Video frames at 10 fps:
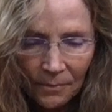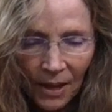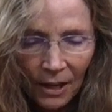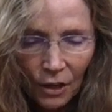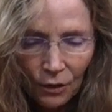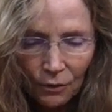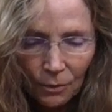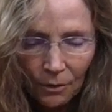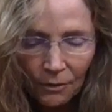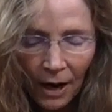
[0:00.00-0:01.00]
Thank you for
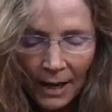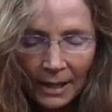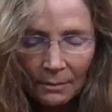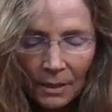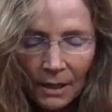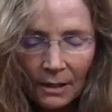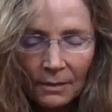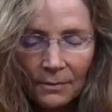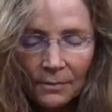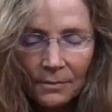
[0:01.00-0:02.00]
providing me
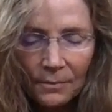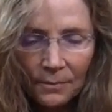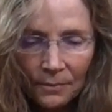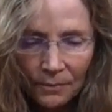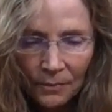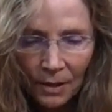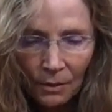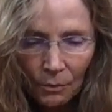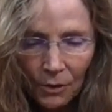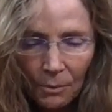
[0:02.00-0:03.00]
with